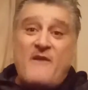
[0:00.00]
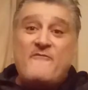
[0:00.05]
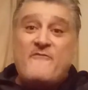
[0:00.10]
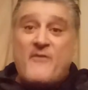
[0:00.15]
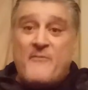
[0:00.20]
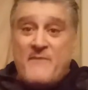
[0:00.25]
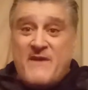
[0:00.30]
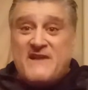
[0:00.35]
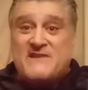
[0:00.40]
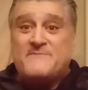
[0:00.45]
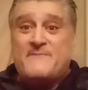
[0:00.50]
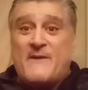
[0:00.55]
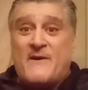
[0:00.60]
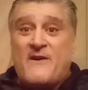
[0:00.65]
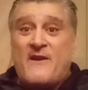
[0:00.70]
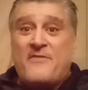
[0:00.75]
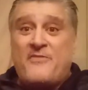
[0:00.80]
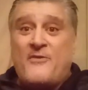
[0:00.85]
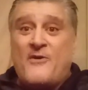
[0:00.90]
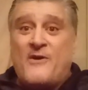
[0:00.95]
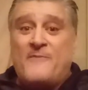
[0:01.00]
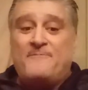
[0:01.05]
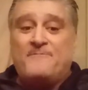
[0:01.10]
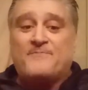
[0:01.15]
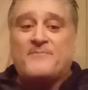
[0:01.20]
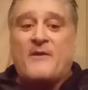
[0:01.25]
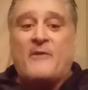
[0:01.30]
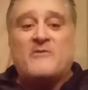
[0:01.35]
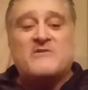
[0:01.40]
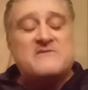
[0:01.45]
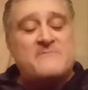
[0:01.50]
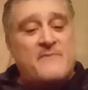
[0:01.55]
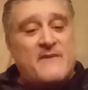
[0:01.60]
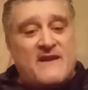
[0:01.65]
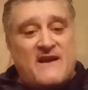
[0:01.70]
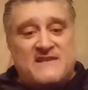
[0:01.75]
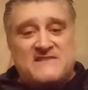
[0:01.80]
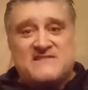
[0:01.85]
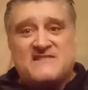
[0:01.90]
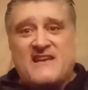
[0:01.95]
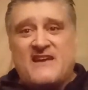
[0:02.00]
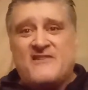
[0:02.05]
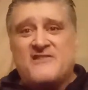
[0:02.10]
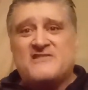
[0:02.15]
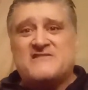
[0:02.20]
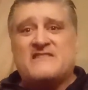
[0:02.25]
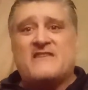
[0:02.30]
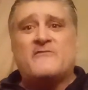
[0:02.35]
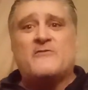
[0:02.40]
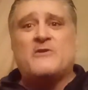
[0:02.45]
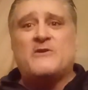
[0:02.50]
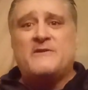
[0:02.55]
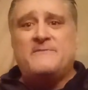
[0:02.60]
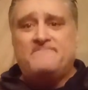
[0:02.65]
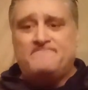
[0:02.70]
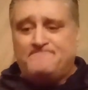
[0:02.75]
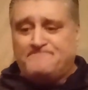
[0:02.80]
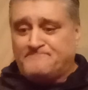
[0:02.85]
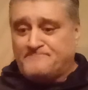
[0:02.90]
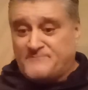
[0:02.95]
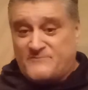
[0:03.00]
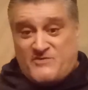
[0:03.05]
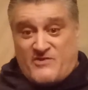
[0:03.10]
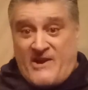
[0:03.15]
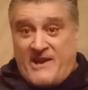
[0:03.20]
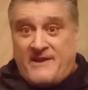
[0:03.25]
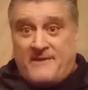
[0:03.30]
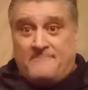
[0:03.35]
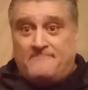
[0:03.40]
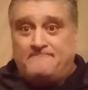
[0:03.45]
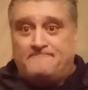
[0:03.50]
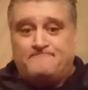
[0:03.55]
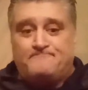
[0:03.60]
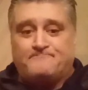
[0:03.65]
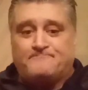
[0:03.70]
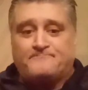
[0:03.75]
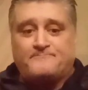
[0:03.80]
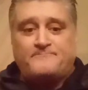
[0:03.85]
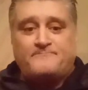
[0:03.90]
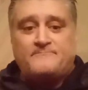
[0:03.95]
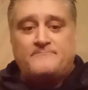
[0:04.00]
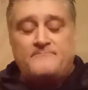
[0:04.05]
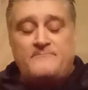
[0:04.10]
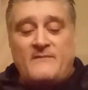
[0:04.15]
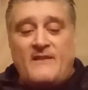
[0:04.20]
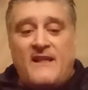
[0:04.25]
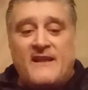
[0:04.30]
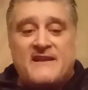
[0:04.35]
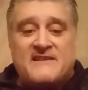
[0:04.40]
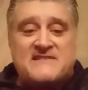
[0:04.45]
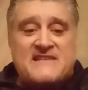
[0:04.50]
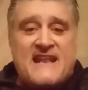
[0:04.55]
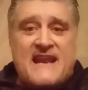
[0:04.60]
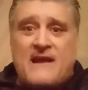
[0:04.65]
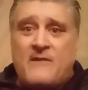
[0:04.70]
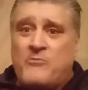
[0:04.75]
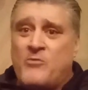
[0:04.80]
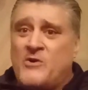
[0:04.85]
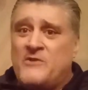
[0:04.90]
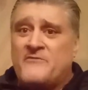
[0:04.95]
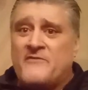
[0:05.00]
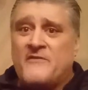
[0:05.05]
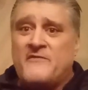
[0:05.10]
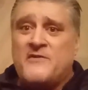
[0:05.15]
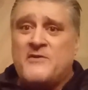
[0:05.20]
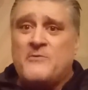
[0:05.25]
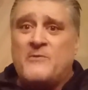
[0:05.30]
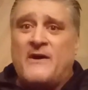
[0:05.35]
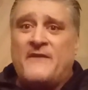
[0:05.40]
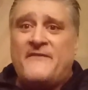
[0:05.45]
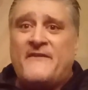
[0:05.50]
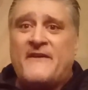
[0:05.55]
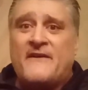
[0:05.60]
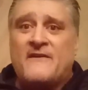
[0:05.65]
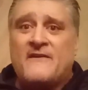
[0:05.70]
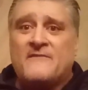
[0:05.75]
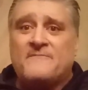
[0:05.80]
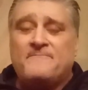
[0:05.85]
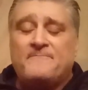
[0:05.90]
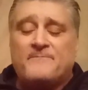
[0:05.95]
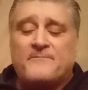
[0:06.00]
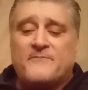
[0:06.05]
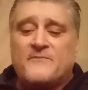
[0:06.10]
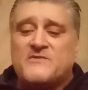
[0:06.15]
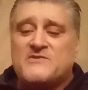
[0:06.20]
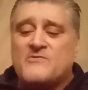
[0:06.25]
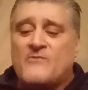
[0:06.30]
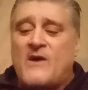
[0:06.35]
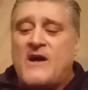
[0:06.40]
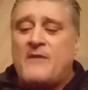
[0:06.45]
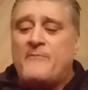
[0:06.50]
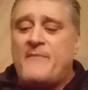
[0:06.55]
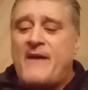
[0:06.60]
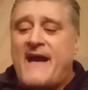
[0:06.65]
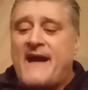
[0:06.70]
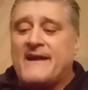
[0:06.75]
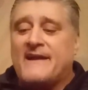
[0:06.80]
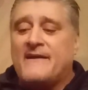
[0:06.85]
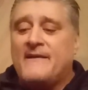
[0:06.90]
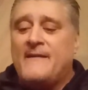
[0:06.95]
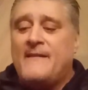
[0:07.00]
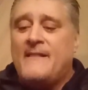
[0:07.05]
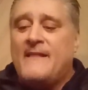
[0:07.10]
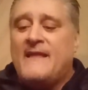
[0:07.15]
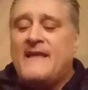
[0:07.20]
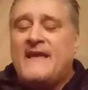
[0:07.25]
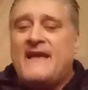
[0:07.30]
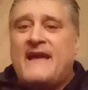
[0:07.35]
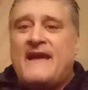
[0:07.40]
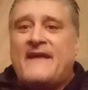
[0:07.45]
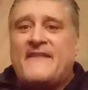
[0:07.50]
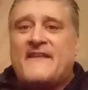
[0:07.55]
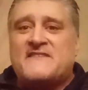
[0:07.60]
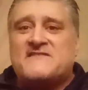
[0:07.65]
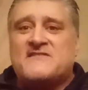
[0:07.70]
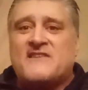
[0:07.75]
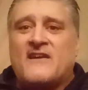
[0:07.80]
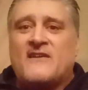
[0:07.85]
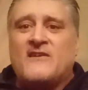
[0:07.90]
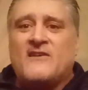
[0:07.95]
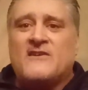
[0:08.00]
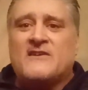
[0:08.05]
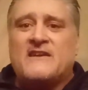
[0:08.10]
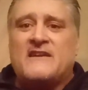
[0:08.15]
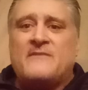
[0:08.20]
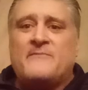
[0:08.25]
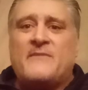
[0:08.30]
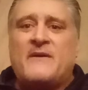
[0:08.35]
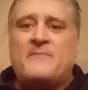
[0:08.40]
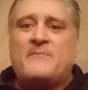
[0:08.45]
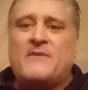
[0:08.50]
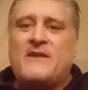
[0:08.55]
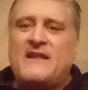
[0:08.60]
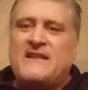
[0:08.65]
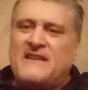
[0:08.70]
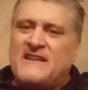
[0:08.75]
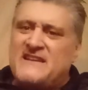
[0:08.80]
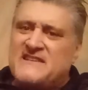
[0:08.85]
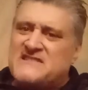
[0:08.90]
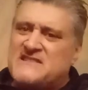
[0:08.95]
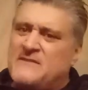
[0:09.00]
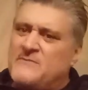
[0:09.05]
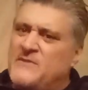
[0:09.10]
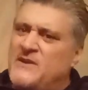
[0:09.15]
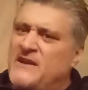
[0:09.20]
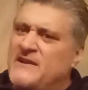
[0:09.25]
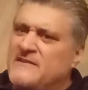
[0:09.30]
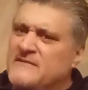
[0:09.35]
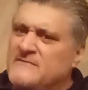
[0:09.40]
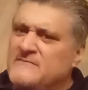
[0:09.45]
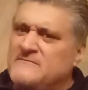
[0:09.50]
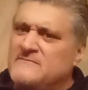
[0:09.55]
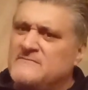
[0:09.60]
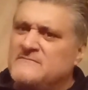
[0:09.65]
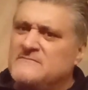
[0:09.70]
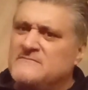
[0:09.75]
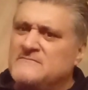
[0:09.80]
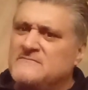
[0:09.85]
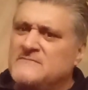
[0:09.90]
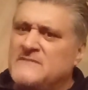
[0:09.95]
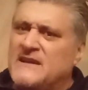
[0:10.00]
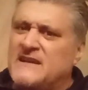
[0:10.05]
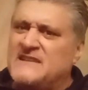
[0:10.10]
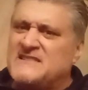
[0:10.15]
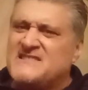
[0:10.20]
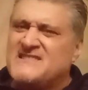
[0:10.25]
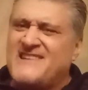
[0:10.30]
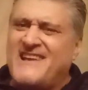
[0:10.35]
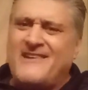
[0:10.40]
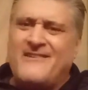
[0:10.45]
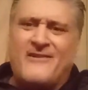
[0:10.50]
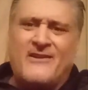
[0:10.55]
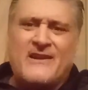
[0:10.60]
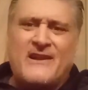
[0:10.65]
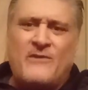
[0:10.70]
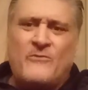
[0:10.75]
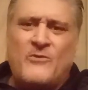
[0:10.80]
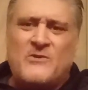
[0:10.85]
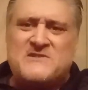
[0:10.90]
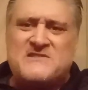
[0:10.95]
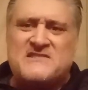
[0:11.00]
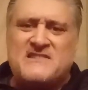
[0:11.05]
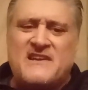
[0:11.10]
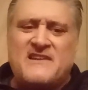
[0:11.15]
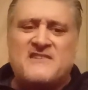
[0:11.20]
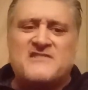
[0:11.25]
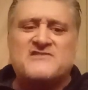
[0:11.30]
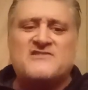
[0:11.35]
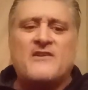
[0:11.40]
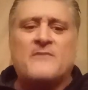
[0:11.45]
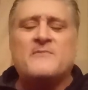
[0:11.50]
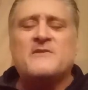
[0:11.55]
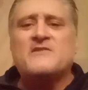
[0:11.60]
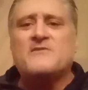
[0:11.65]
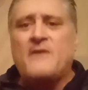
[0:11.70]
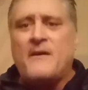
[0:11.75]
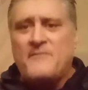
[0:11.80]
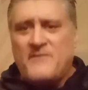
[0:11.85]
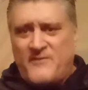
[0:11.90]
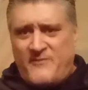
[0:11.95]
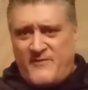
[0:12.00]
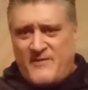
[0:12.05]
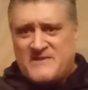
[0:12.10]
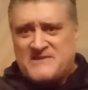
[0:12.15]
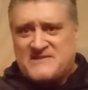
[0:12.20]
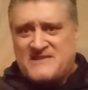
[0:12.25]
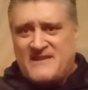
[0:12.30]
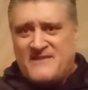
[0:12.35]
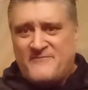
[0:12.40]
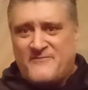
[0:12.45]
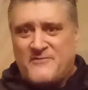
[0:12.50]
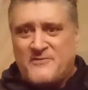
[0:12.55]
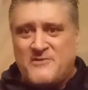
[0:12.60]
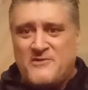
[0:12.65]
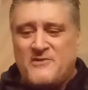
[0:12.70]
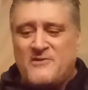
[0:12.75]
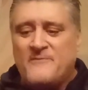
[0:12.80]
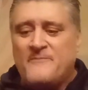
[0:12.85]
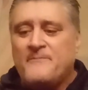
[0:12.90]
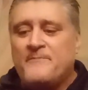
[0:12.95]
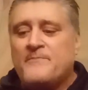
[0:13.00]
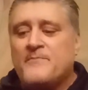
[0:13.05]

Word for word: For me, it's better than I thought. I wasn't big on ciders, never really drank them. Like I said, I had one review on there. It was a while back. And I started looking at my playlist. I'm like, I got cider. I only got one cider, so I'm gonna I'm gonna fix that for you.